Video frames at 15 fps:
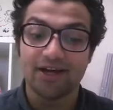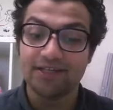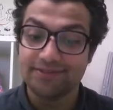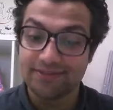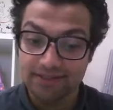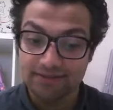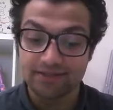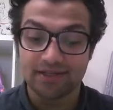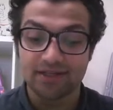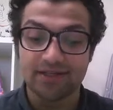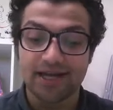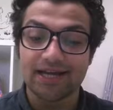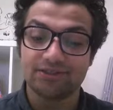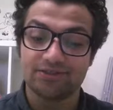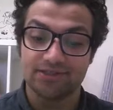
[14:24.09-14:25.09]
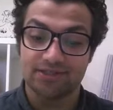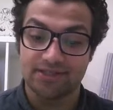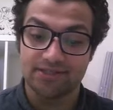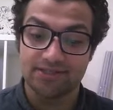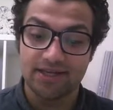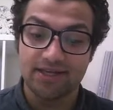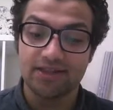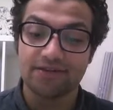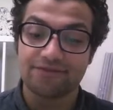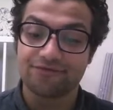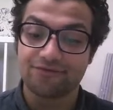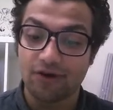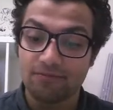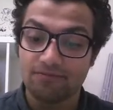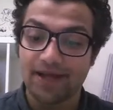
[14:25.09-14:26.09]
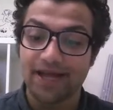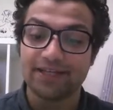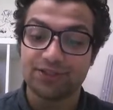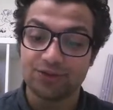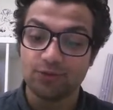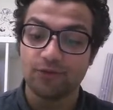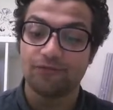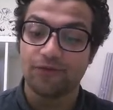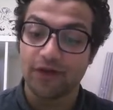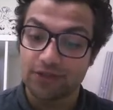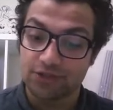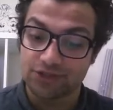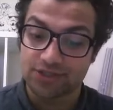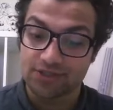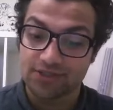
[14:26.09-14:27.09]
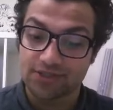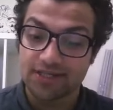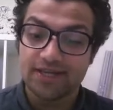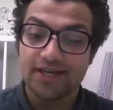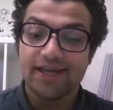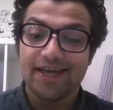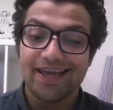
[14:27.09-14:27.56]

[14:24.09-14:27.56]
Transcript: identical addresses in the from and to functions,